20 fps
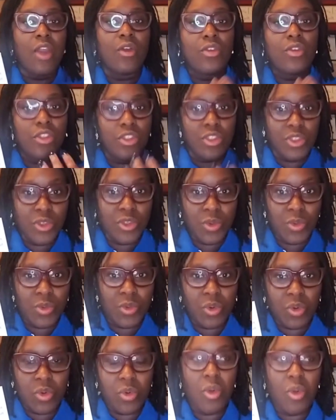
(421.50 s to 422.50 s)

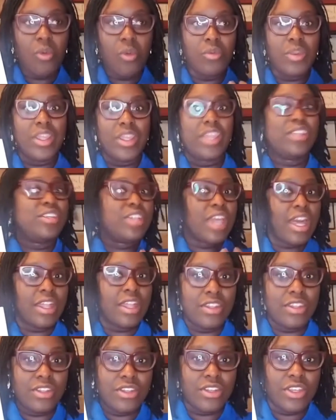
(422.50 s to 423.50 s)
you read
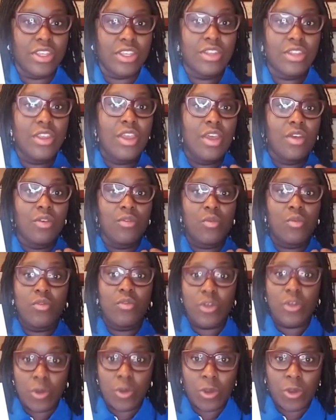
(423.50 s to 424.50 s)
challenging
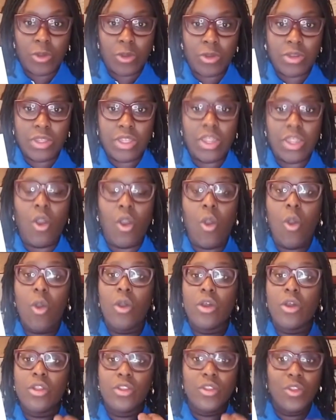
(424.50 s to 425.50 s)
words or
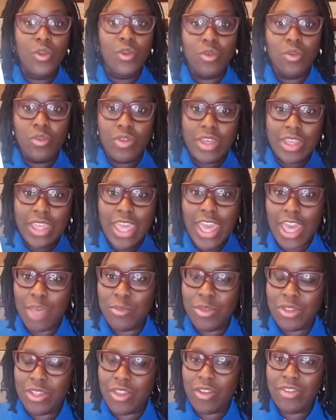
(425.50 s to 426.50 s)
new
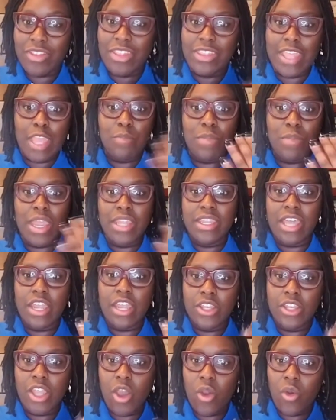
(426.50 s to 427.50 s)
vocabulary that they might not
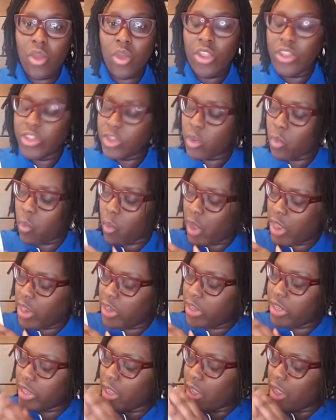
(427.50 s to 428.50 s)
know. And so
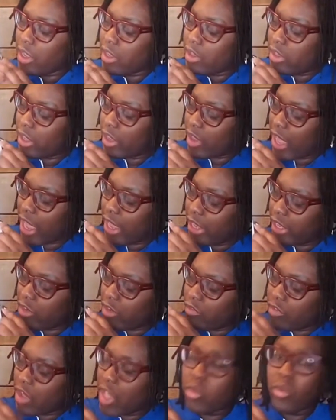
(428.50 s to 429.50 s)
as they
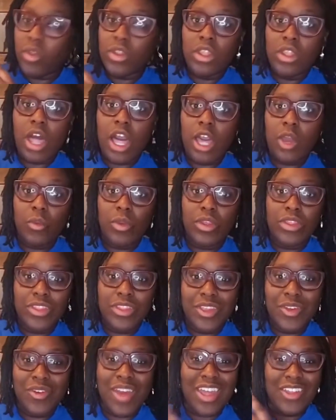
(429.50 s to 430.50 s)
follow along with you
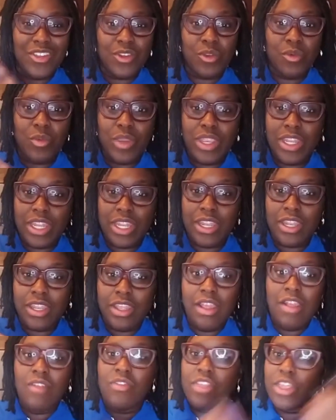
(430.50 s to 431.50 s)
as you're reading,
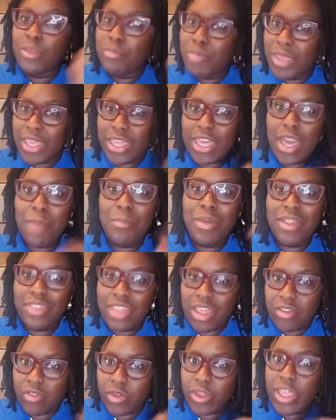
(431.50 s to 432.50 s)
they'll pick up on that
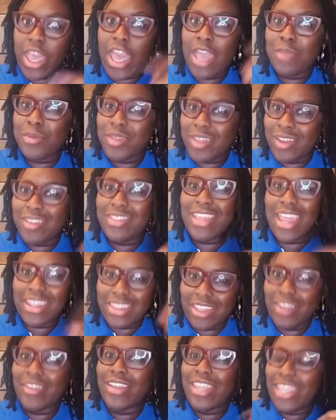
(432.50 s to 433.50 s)
vocabulary that they're
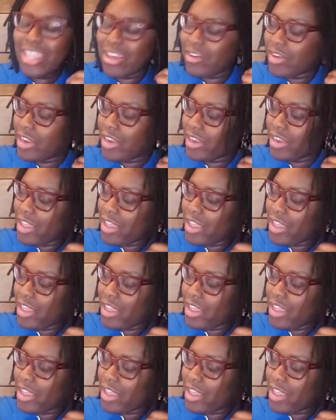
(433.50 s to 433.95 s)
hearing